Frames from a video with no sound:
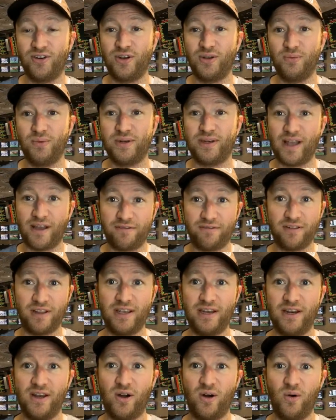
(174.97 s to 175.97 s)
you would
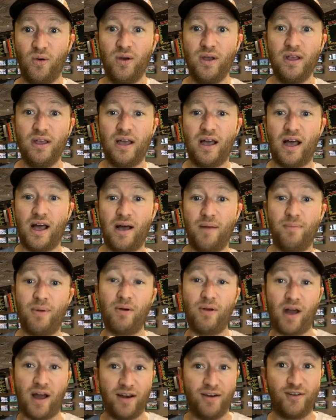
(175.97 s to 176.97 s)
definitely know
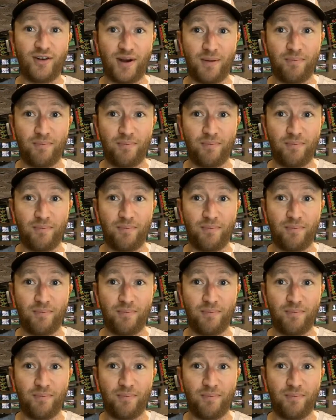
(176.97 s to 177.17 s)
about under